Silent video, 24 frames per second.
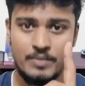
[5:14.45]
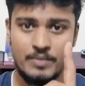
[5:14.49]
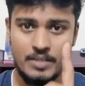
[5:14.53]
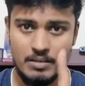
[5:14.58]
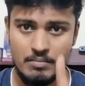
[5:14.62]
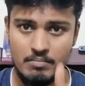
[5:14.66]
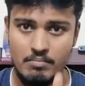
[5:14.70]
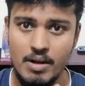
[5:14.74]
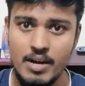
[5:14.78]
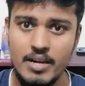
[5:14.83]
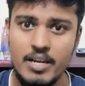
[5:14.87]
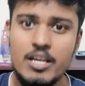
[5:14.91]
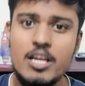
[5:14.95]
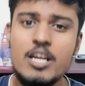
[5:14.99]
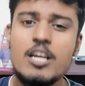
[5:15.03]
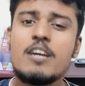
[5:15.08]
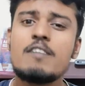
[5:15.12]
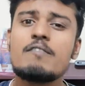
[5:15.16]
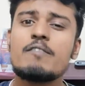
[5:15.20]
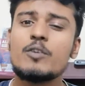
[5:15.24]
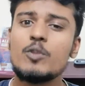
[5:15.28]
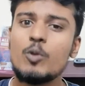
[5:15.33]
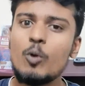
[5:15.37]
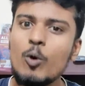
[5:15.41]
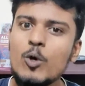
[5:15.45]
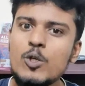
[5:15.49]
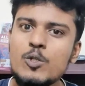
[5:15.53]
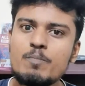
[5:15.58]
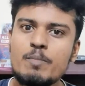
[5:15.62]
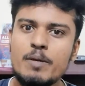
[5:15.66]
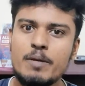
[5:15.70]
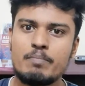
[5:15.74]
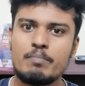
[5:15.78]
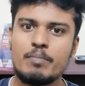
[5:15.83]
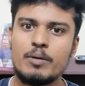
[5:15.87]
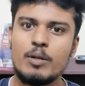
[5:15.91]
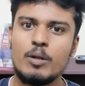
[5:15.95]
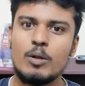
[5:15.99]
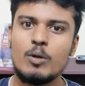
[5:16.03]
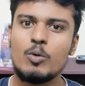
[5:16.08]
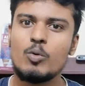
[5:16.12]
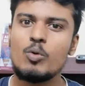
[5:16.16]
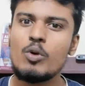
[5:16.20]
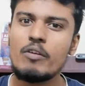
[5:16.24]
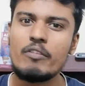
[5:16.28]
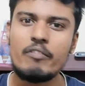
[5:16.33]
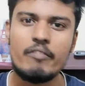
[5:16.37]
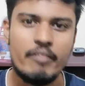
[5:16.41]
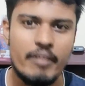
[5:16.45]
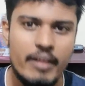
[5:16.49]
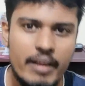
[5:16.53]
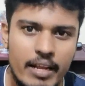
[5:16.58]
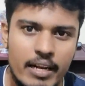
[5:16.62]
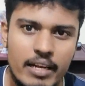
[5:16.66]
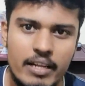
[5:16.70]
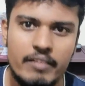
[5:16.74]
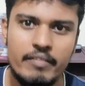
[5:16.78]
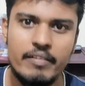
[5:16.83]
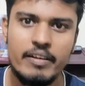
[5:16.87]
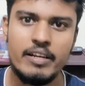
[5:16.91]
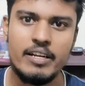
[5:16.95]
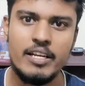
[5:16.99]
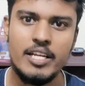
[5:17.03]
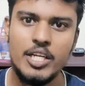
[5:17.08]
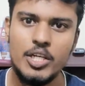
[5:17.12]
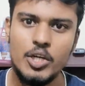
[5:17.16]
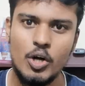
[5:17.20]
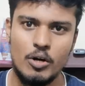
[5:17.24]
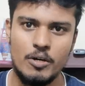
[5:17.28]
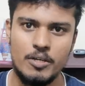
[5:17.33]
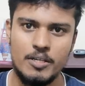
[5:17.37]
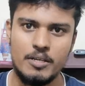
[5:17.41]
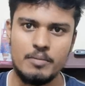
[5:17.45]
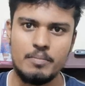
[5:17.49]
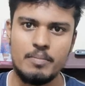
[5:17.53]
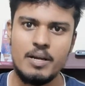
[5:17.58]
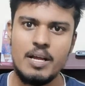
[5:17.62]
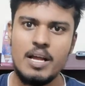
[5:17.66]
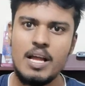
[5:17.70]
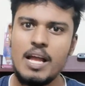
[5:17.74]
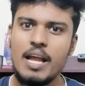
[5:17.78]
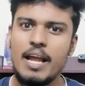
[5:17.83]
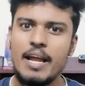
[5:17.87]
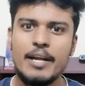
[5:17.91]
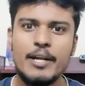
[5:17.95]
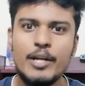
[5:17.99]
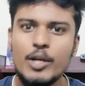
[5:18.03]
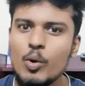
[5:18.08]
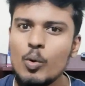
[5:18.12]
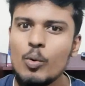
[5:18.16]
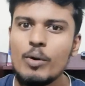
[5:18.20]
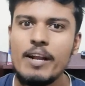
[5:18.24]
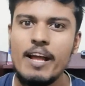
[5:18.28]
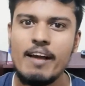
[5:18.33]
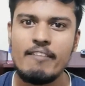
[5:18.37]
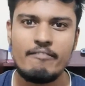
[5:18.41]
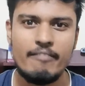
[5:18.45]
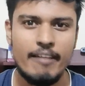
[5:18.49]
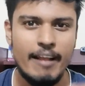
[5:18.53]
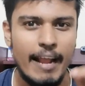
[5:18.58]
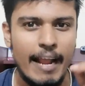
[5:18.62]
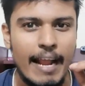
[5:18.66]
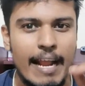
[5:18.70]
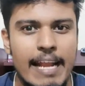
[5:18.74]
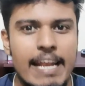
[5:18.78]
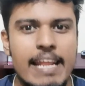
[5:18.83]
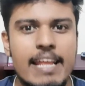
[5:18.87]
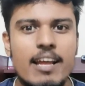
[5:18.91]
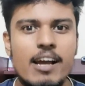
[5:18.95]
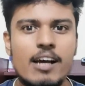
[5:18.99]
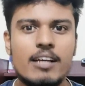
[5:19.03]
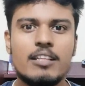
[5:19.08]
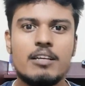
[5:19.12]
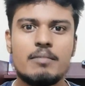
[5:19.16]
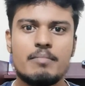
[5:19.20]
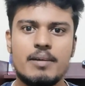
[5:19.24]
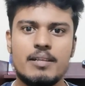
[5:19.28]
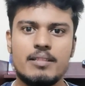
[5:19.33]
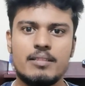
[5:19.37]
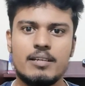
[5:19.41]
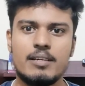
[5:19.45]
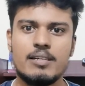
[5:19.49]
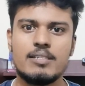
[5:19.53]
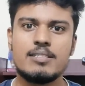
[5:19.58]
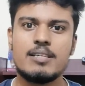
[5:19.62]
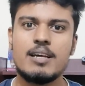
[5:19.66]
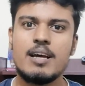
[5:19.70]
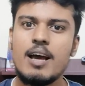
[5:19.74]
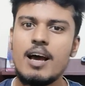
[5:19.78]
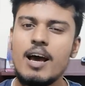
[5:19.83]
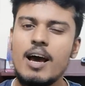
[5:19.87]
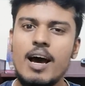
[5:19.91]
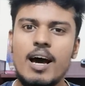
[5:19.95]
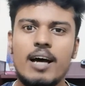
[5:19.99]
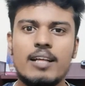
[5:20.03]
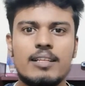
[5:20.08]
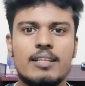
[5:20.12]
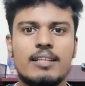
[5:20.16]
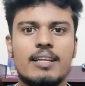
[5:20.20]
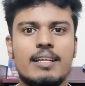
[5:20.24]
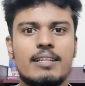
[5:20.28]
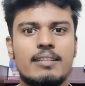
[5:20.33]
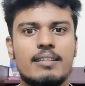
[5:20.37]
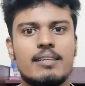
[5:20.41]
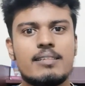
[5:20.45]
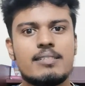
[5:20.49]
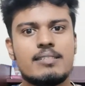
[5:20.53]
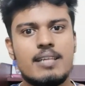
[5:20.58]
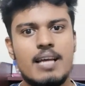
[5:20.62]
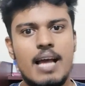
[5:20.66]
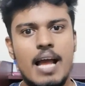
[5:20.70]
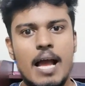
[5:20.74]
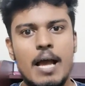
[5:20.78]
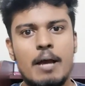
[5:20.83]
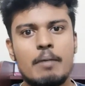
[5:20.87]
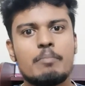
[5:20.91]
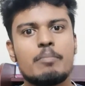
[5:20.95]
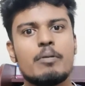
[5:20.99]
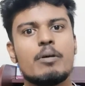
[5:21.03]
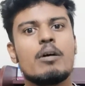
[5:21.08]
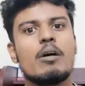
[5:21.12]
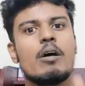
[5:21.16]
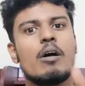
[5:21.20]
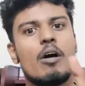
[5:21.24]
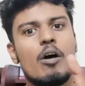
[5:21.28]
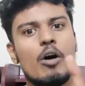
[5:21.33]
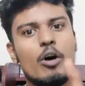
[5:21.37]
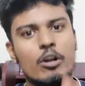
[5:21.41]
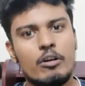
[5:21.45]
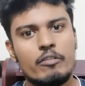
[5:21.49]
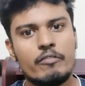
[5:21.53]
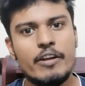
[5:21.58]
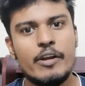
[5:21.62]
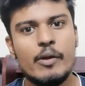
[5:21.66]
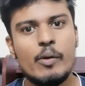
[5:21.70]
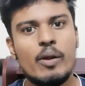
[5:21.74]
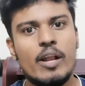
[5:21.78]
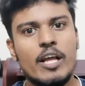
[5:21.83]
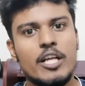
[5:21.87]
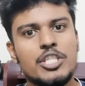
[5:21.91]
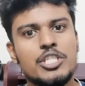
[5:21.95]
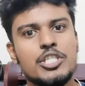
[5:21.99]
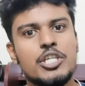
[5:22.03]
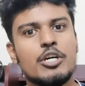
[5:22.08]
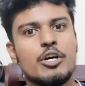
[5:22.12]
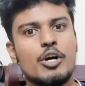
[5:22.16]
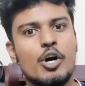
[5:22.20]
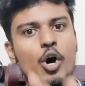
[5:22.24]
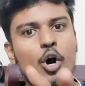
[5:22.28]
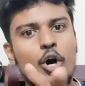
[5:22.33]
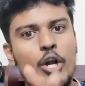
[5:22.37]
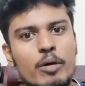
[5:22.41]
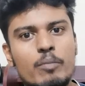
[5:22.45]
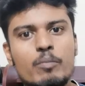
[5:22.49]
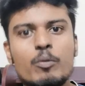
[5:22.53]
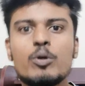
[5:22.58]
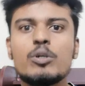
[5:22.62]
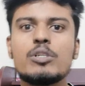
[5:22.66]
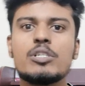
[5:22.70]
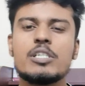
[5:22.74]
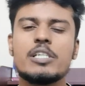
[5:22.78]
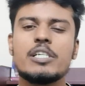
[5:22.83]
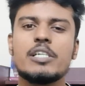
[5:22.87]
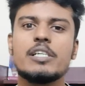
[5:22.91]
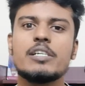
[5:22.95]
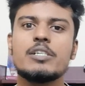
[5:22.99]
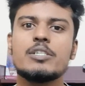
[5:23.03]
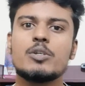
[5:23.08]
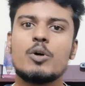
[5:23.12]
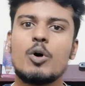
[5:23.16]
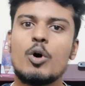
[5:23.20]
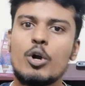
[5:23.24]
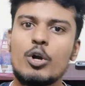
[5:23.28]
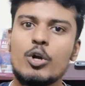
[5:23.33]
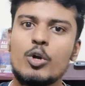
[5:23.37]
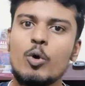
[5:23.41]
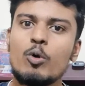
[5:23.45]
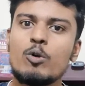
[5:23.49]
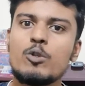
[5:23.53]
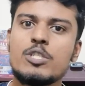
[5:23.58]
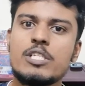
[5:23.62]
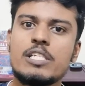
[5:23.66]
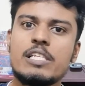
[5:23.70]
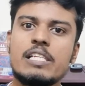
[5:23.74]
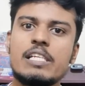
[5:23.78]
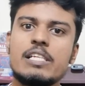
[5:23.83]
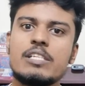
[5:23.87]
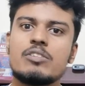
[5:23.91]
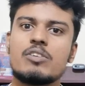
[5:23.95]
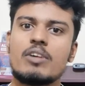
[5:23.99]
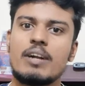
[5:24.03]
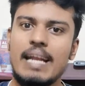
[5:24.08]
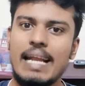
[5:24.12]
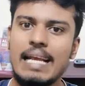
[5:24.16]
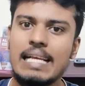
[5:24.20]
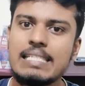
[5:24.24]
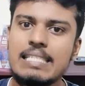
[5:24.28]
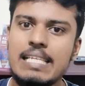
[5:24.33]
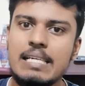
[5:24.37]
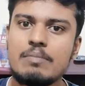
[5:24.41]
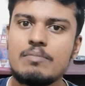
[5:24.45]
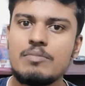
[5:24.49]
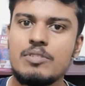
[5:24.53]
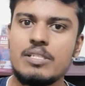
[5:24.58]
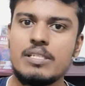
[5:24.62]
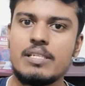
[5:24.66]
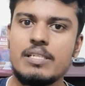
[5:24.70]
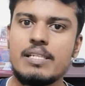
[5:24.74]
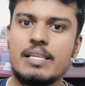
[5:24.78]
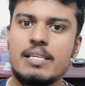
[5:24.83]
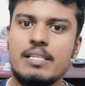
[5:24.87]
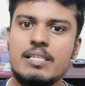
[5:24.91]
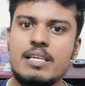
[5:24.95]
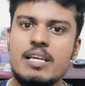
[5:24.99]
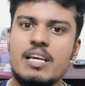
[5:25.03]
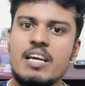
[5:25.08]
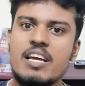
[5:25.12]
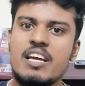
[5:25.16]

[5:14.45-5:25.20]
But for those people who are really caught up and don't have any other methods other than this app or a video lecture or a book series or a note series or an exam series,